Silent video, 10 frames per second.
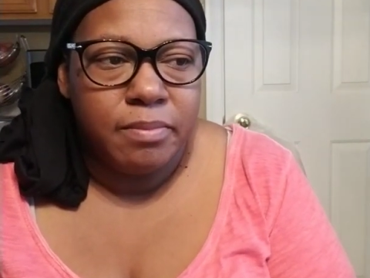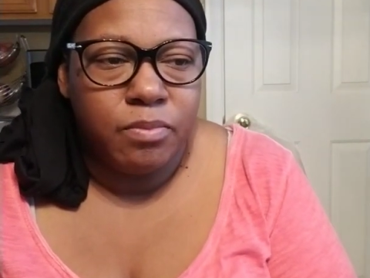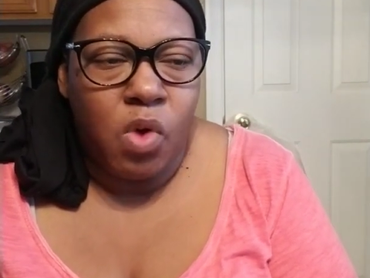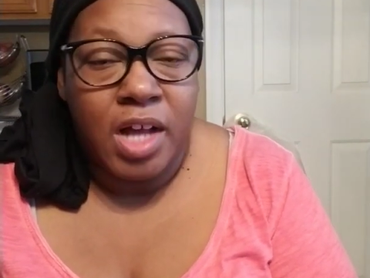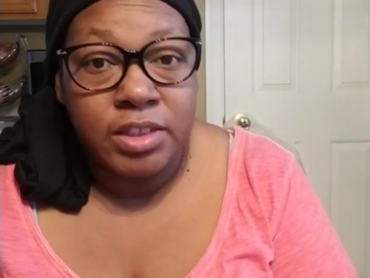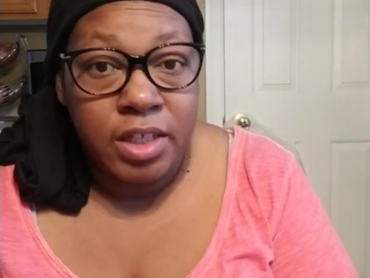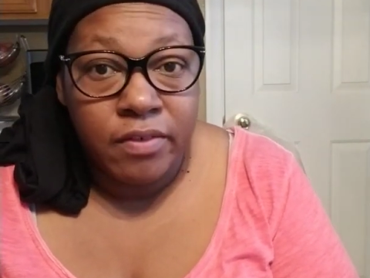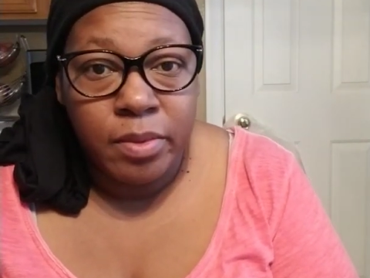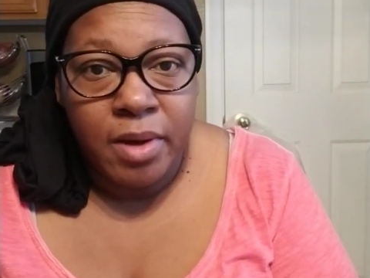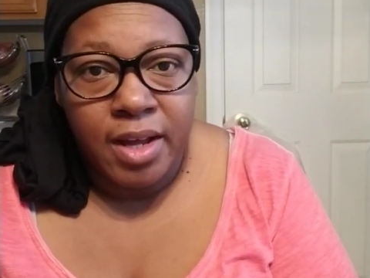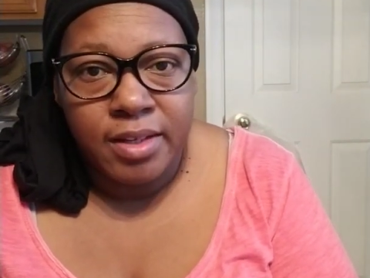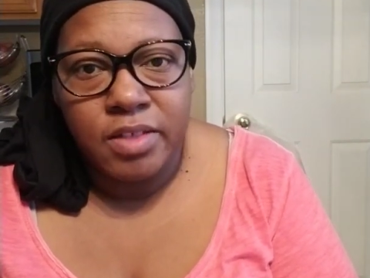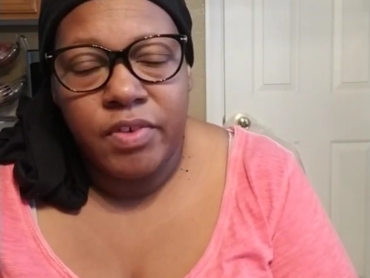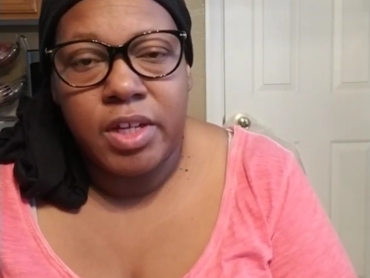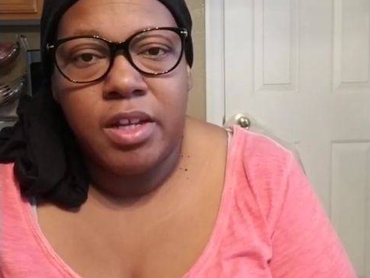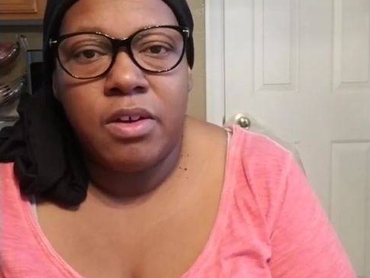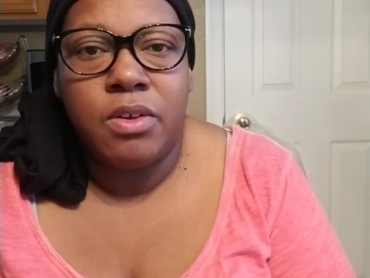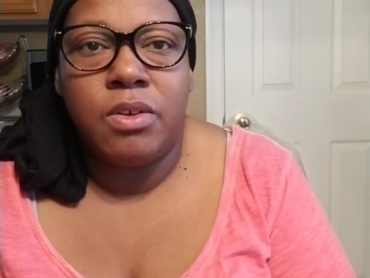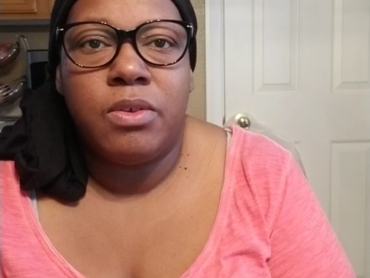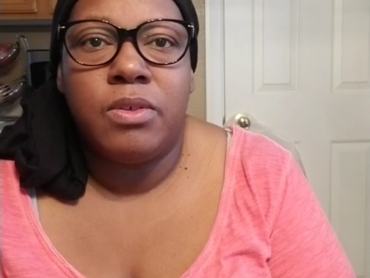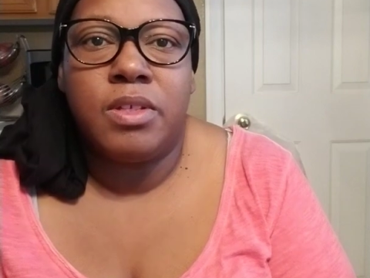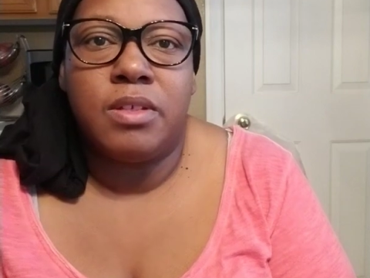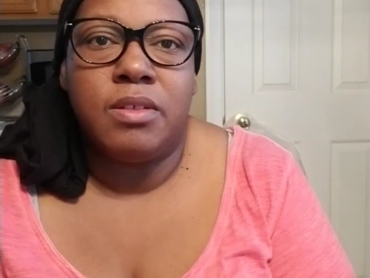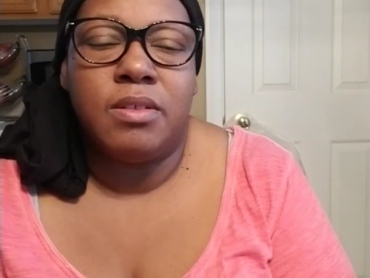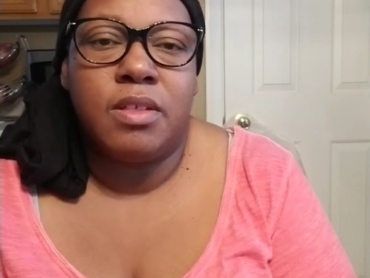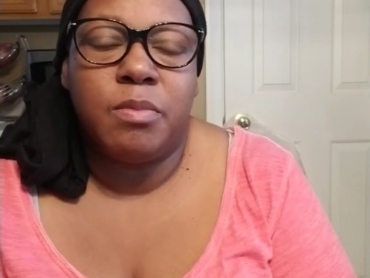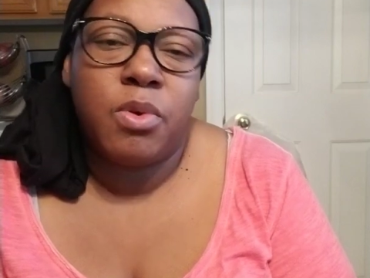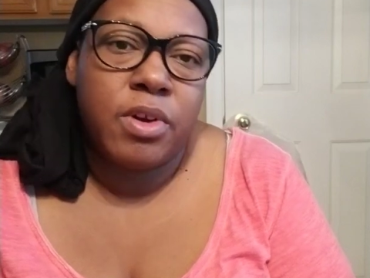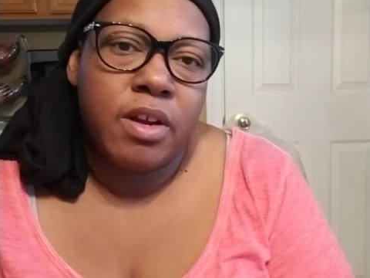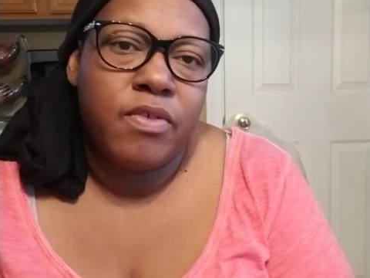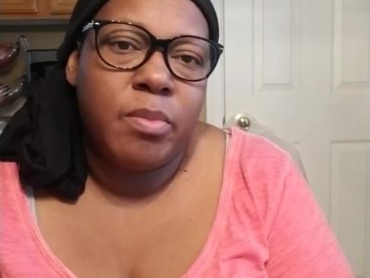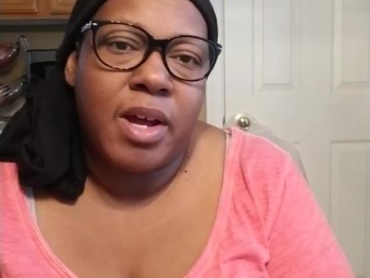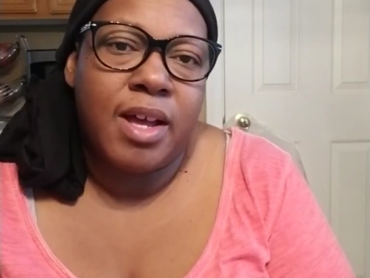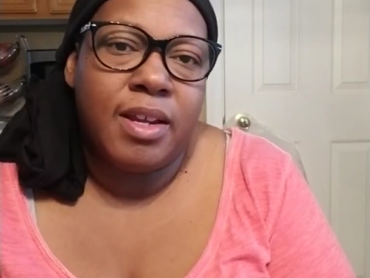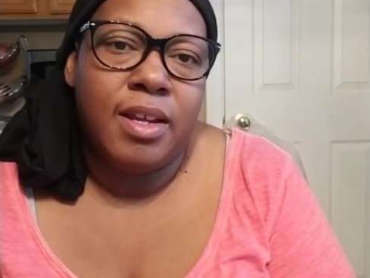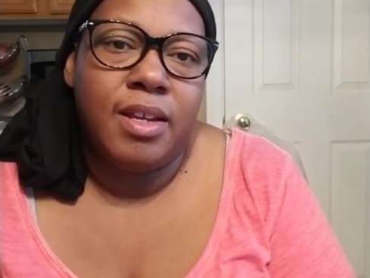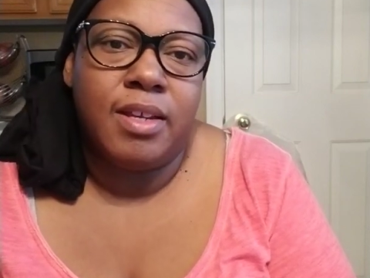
watch everybody's videos and support everybody.